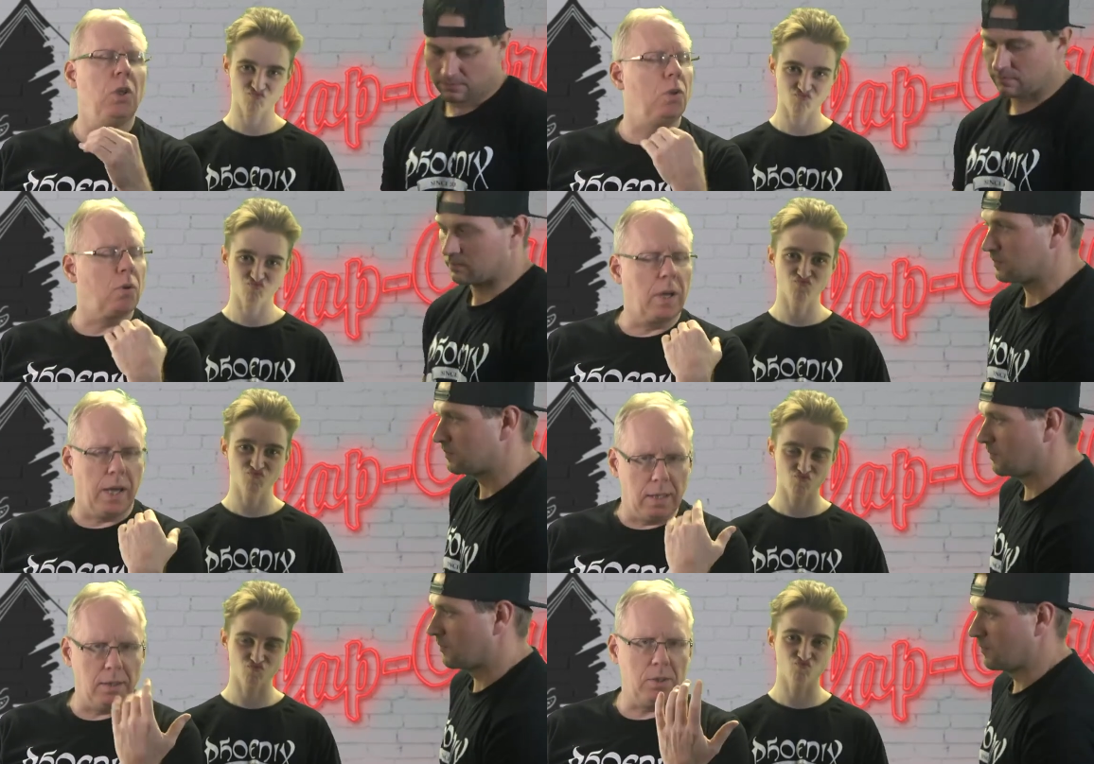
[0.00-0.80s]
Speaker 1: You
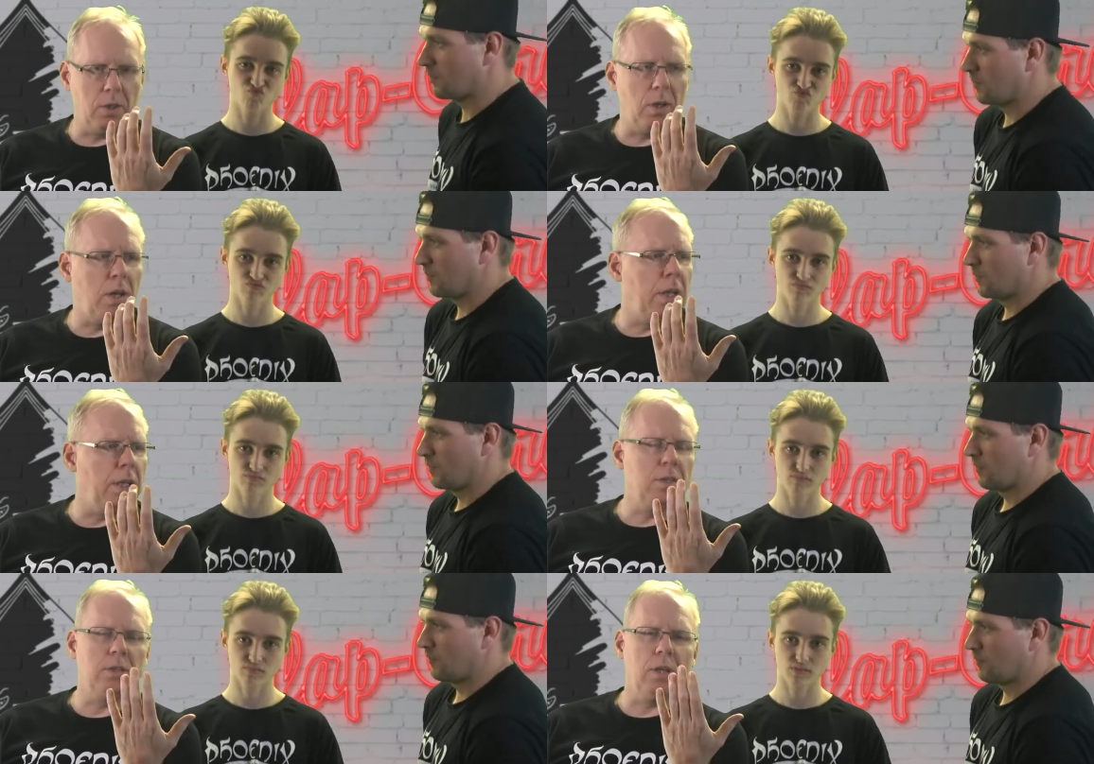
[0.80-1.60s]
can
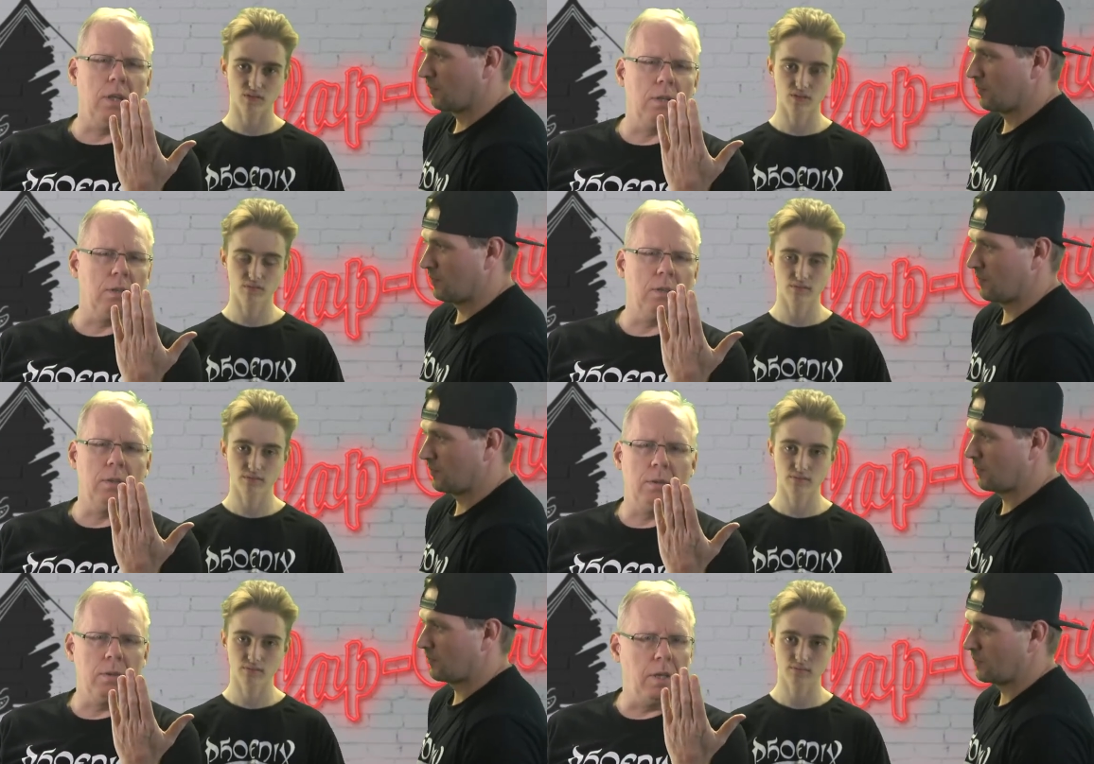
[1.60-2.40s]
certainly uh, uh,
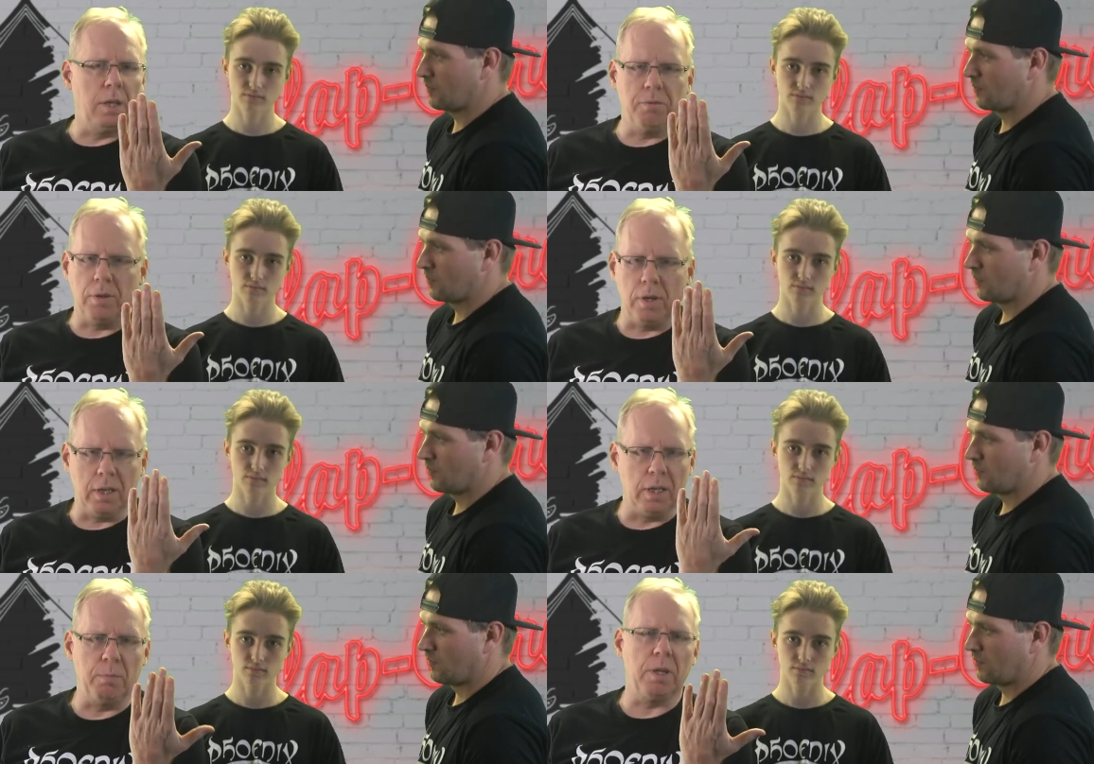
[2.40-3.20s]
uh, leave a
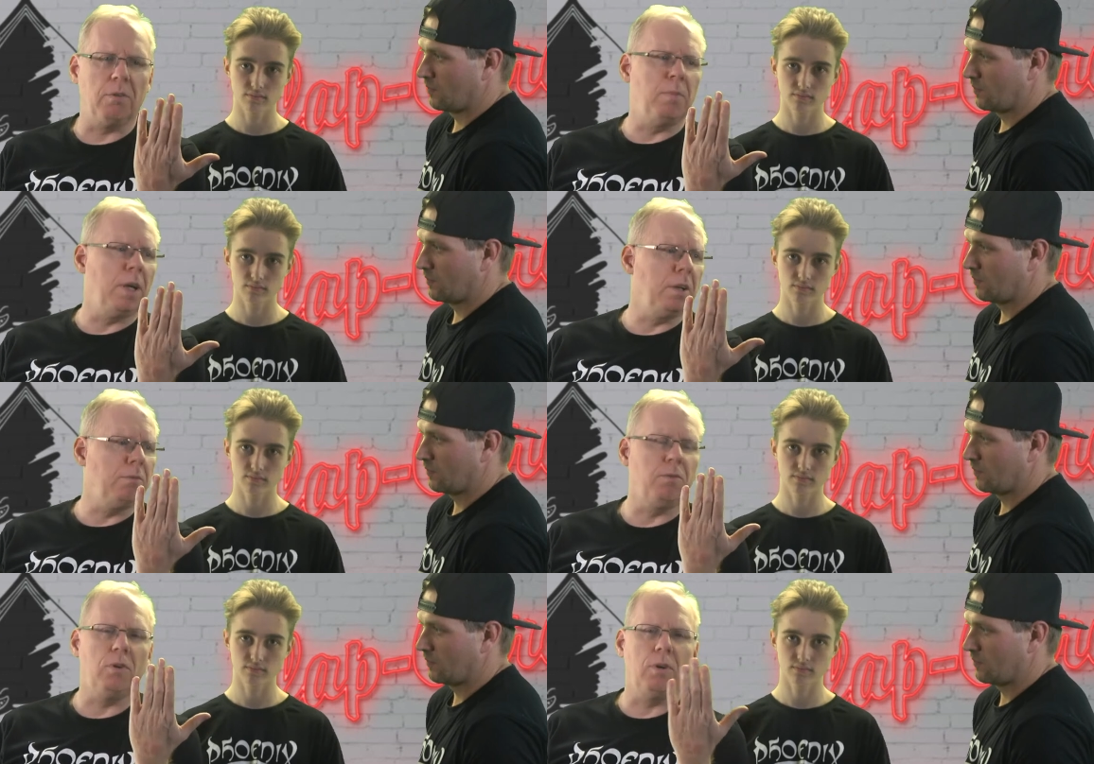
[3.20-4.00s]
little bit of money
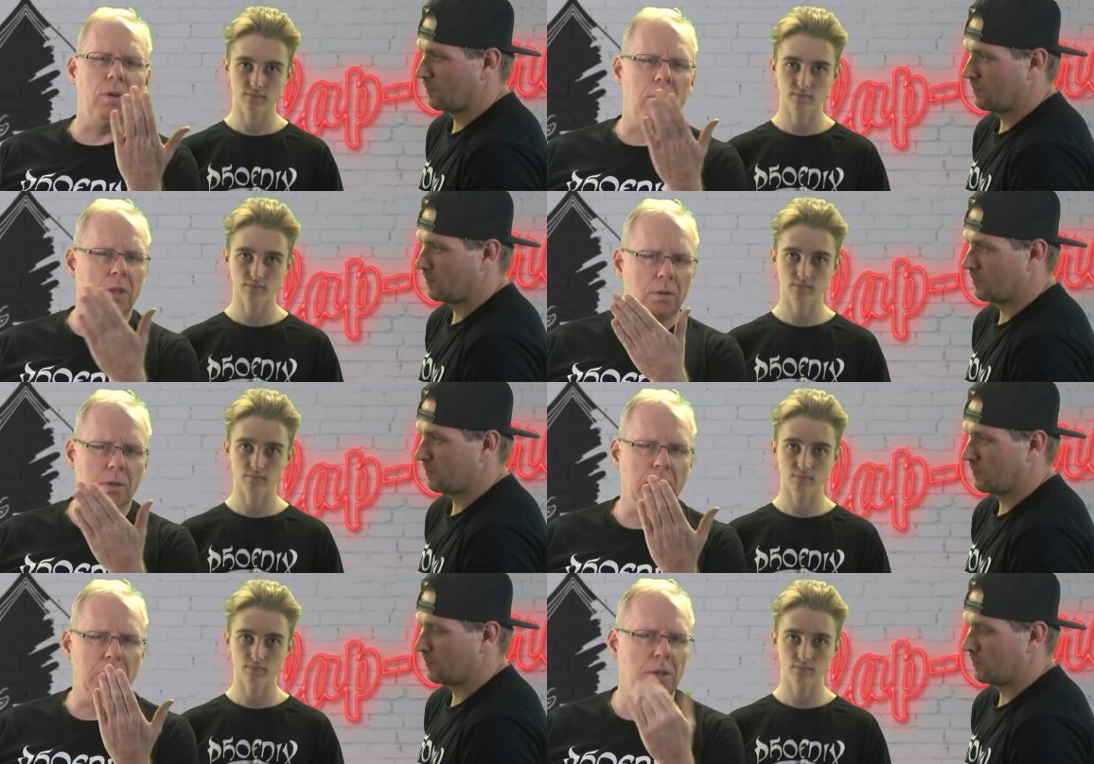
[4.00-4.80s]
for a
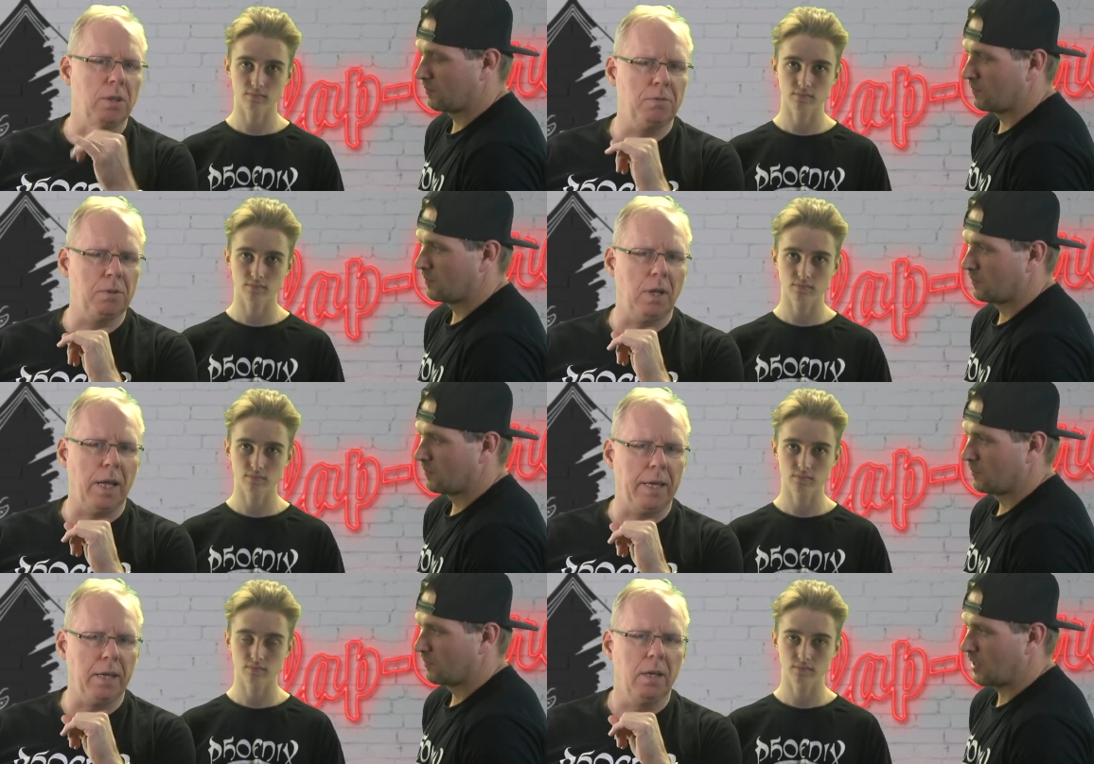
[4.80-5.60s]
donation if you
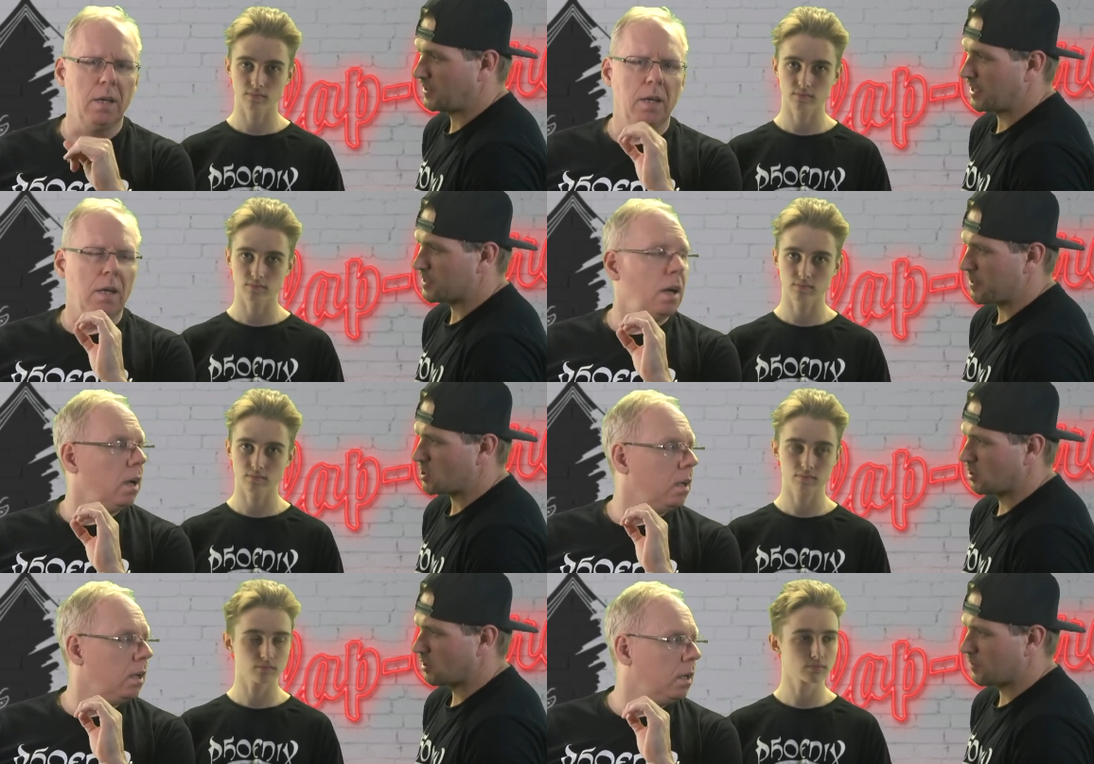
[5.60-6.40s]
like. And
Speaker 2: there are
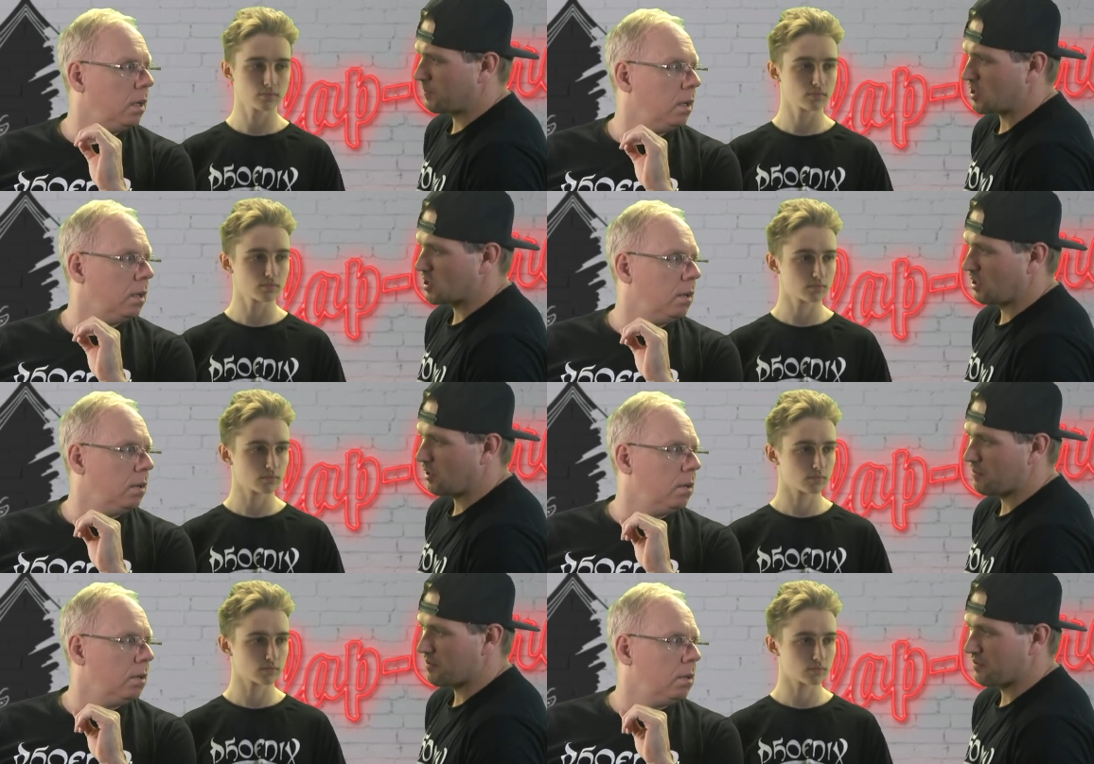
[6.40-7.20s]
special special
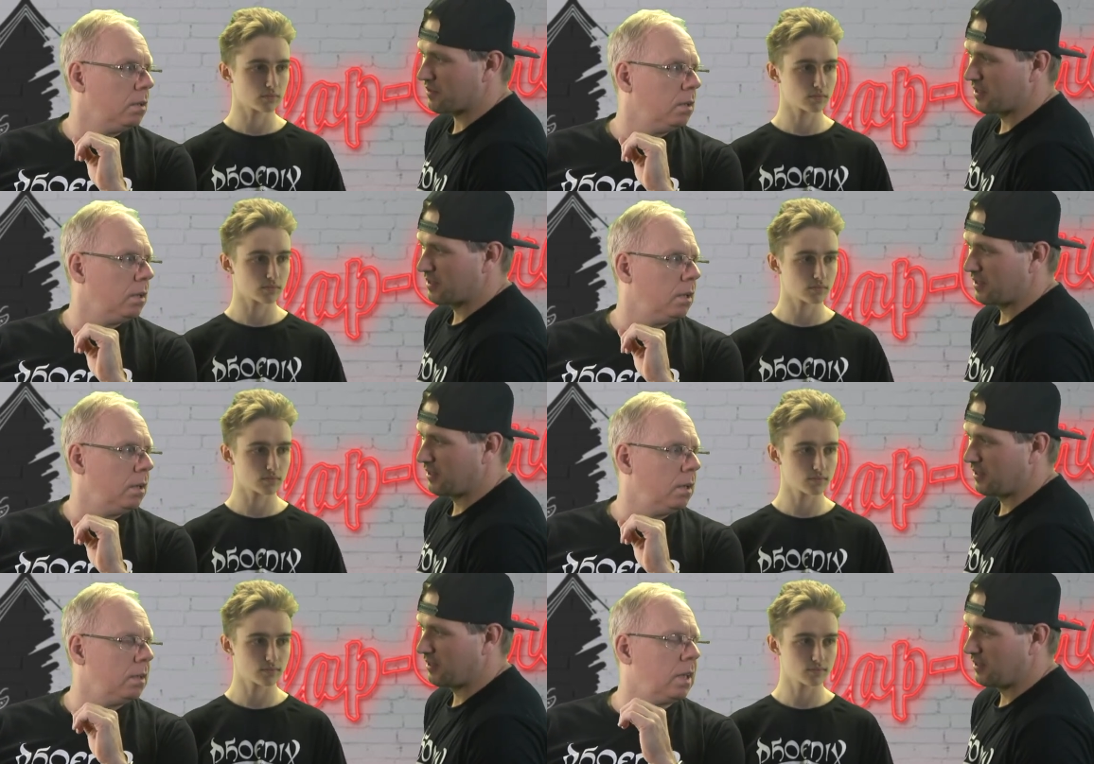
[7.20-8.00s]
offers in the. In